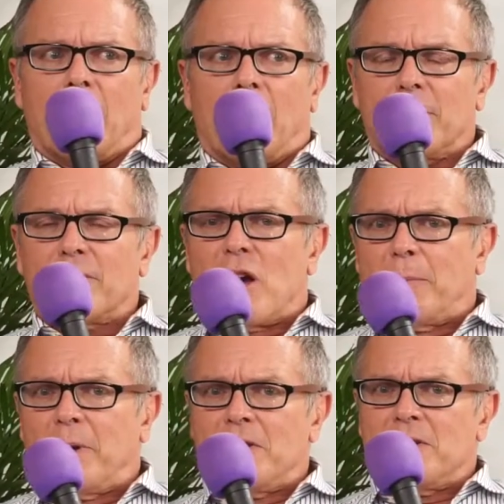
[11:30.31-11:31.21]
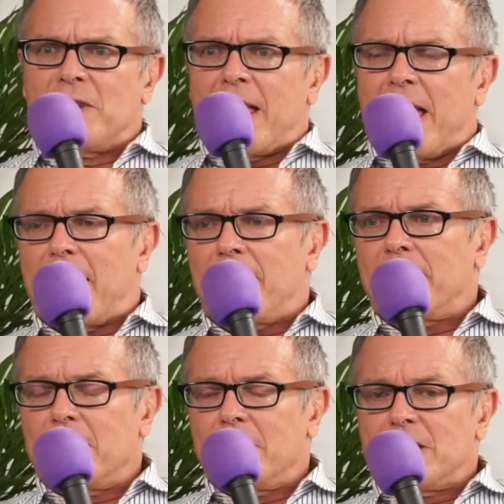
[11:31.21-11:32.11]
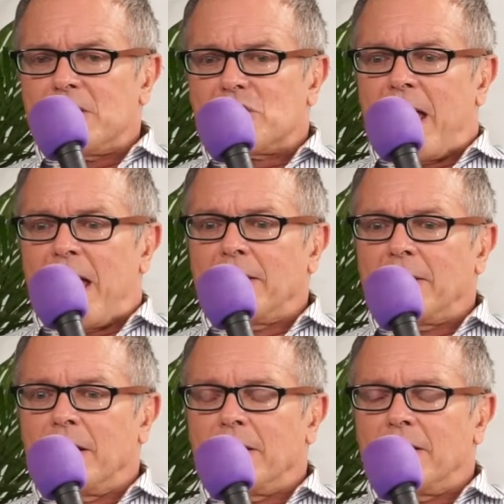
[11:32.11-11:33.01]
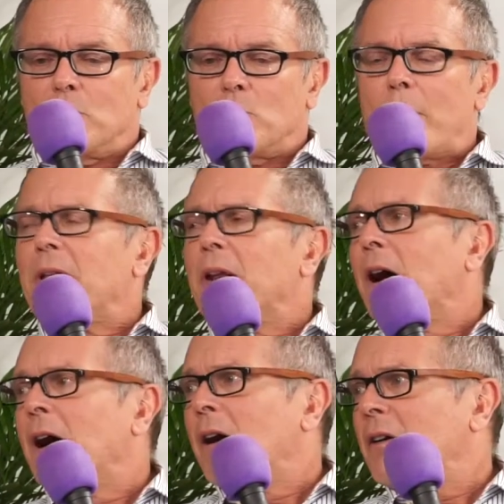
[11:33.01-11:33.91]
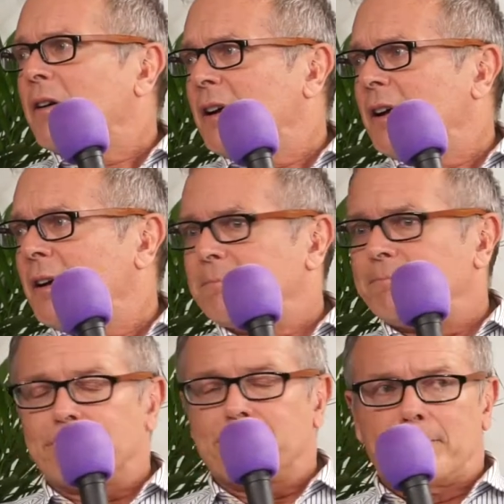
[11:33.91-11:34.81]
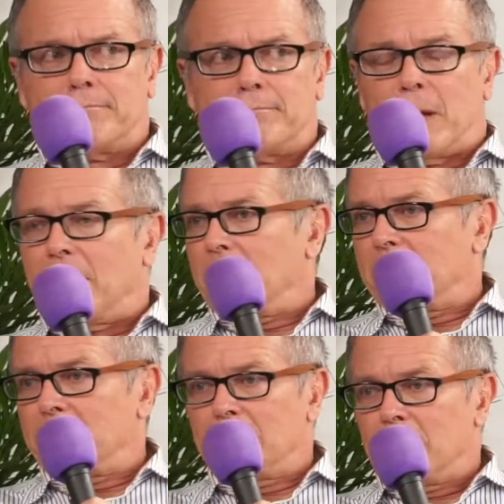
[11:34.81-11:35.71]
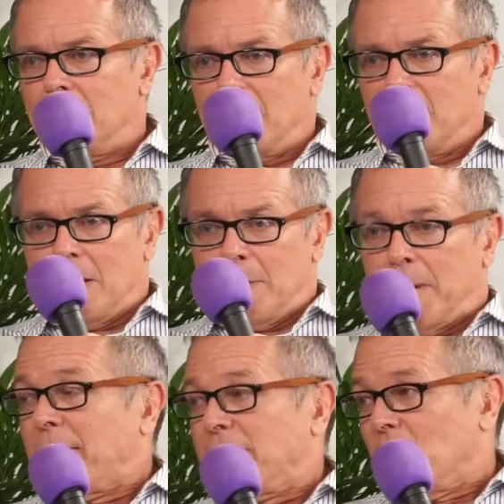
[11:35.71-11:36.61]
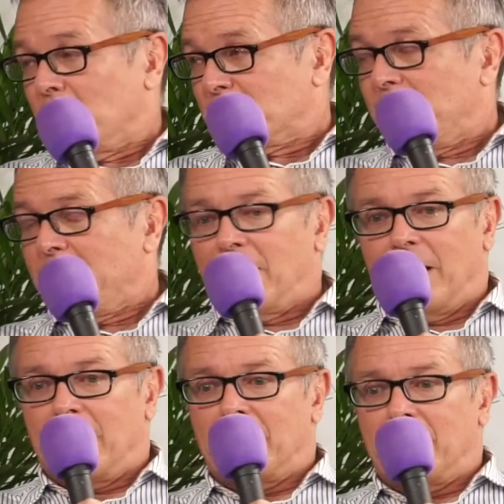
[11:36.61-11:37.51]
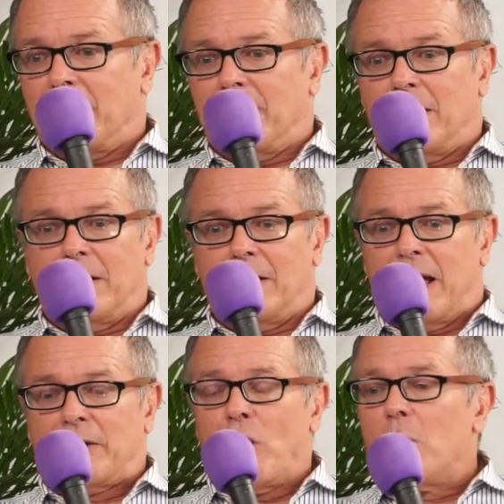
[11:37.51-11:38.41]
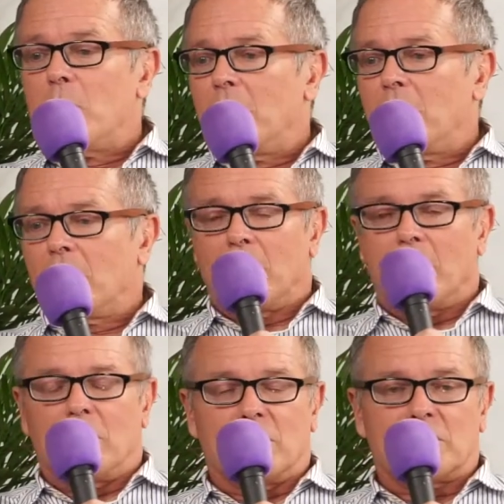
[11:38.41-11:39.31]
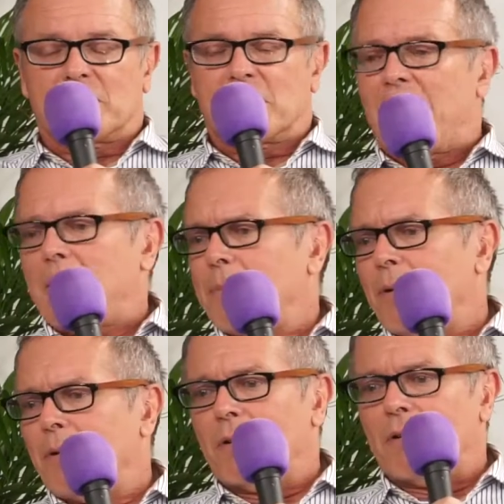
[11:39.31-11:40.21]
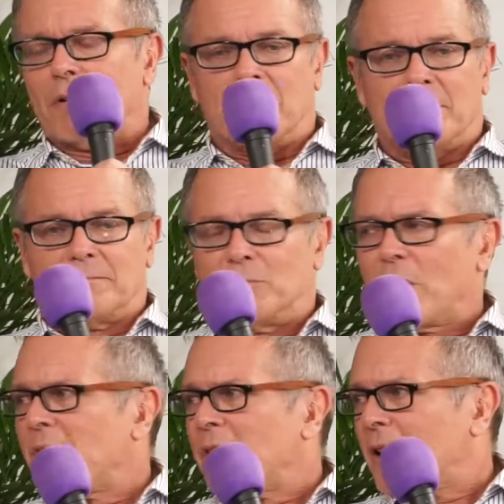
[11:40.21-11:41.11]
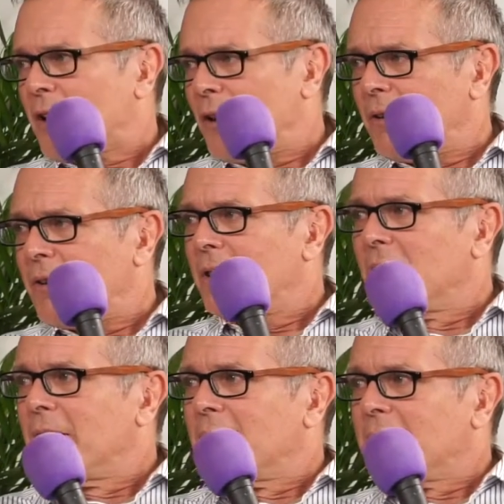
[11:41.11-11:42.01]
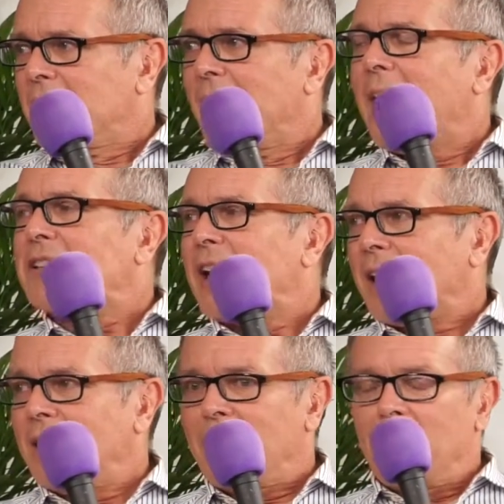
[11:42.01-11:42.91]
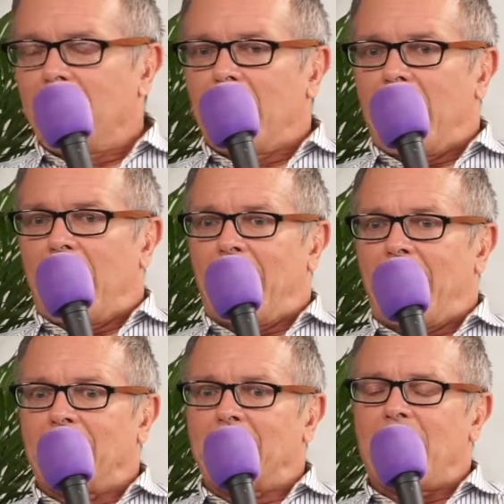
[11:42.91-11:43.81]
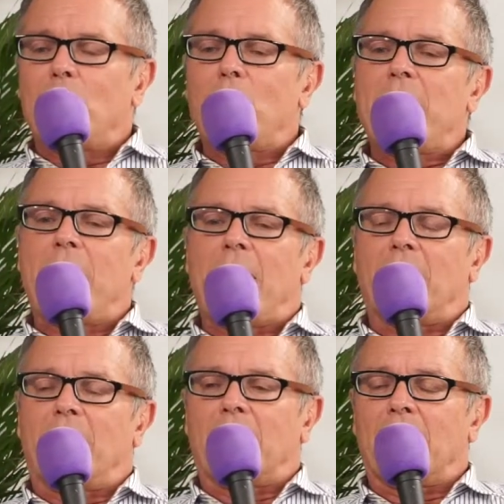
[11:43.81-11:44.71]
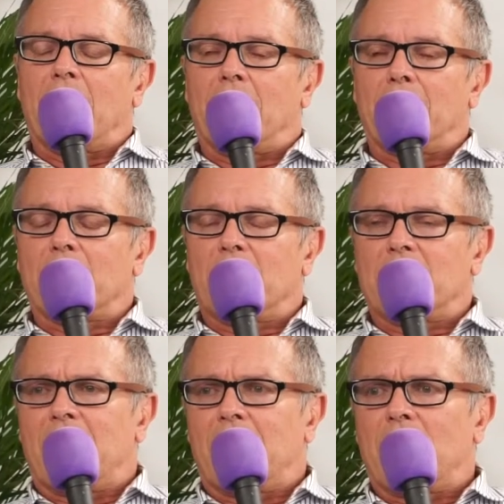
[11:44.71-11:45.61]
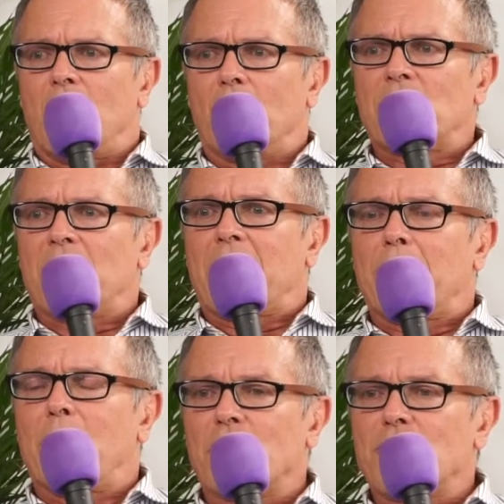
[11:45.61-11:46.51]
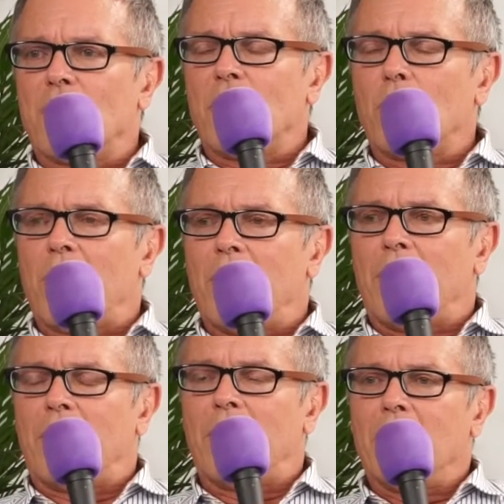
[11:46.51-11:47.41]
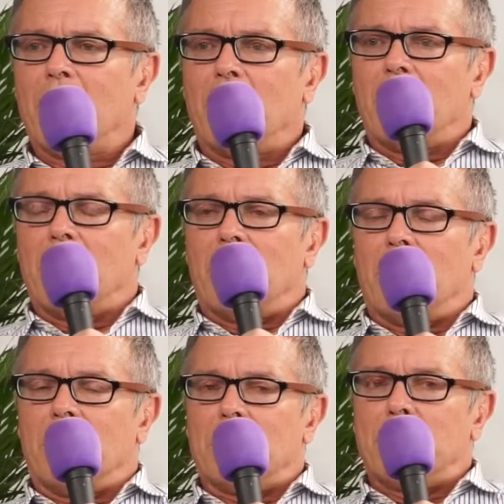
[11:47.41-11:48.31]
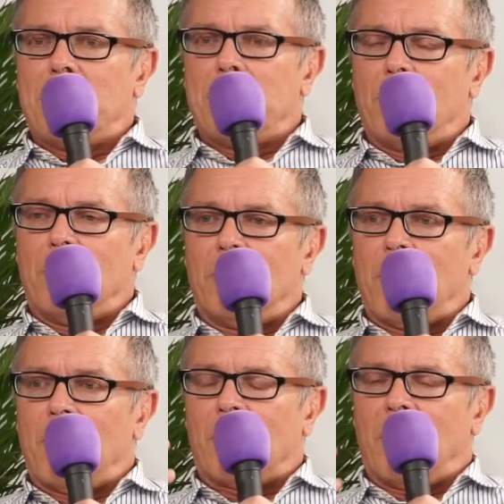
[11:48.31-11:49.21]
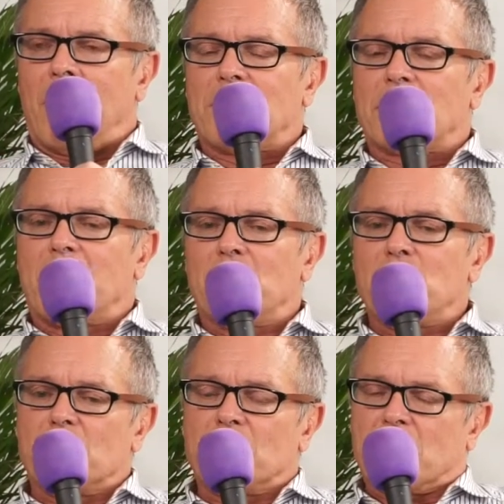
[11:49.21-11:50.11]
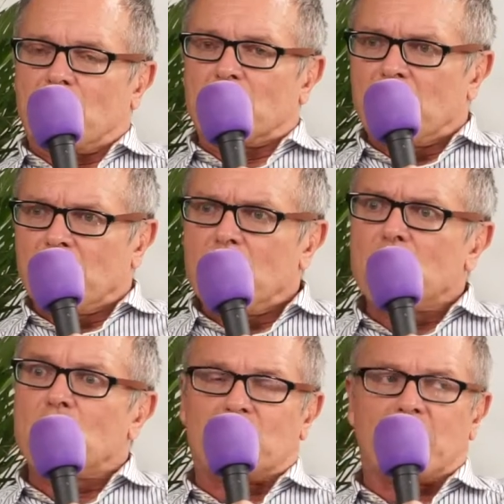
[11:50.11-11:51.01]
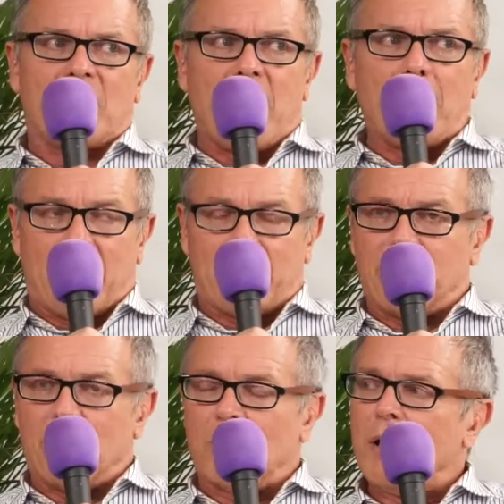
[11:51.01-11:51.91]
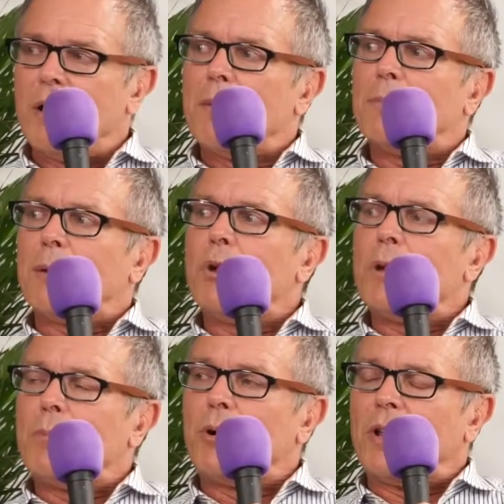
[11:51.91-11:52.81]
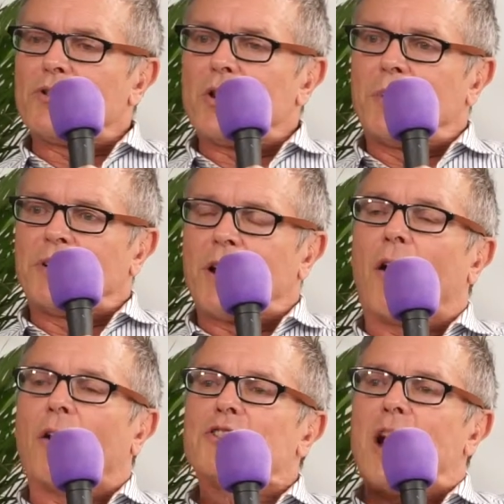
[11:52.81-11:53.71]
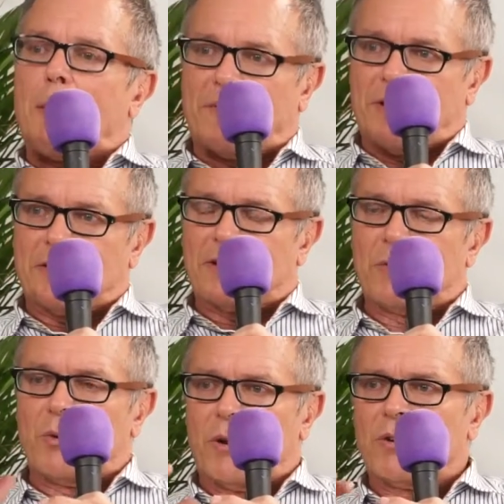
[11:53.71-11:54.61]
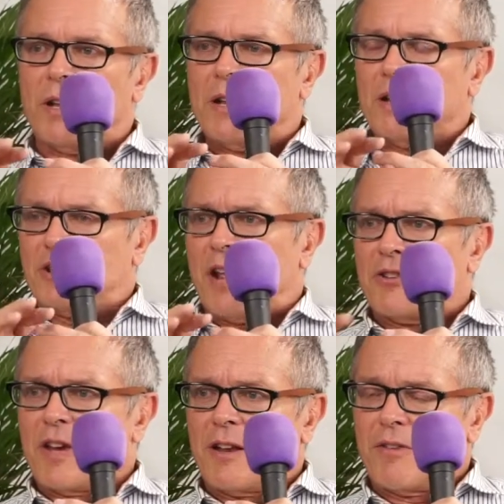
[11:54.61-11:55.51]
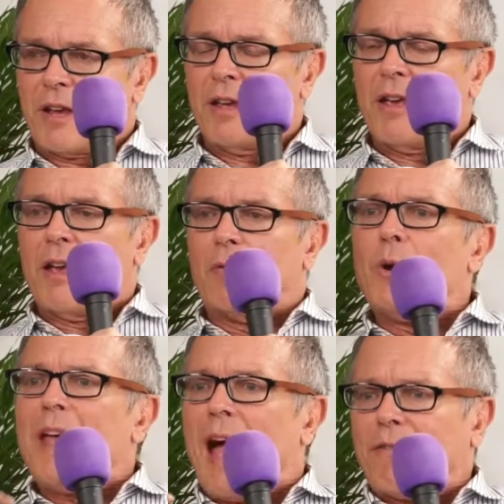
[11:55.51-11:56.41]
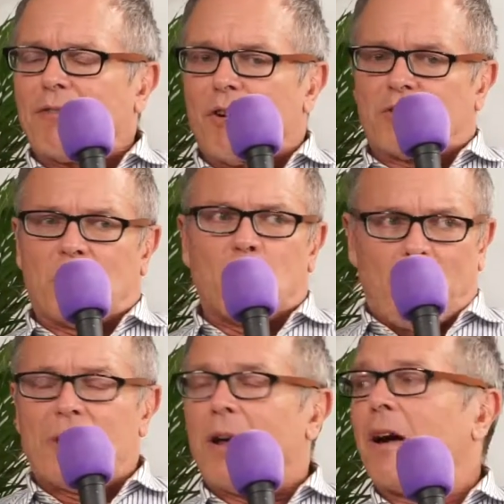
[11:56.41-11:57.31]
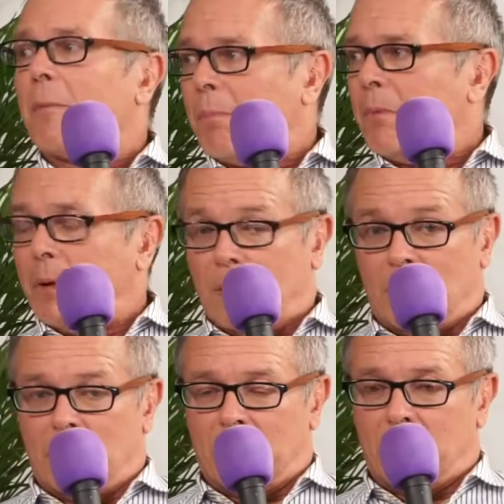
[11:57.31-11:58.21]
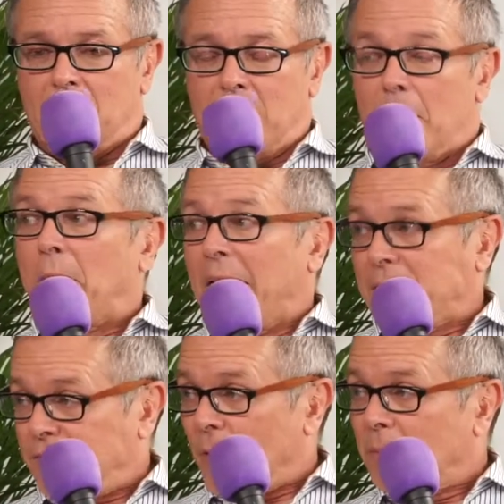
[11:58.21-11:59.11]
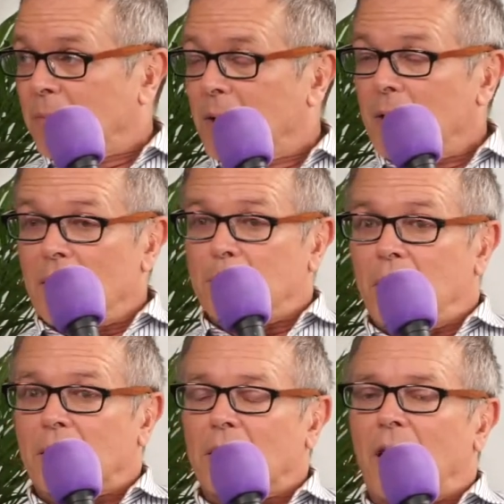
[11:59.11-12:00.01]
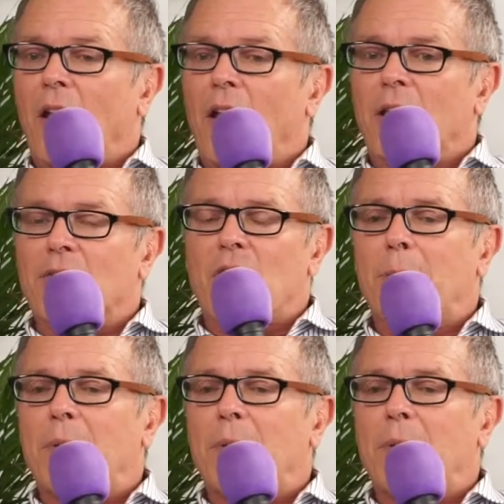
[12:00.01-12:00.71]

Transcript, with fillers: A lot of companies they have standard uh, webinar um, platforms, right? Like Adobe or, Skype or um, whatever they're Go called. Go to meetings. yeah, exactly. Yeah. And now we have a, like a, um, it's like almost like a module where people, where clients can continue using their platform, but we put interpreting on top of it. So we don't oh change anything. We have, of course, a webinar uh, platform, but a lot of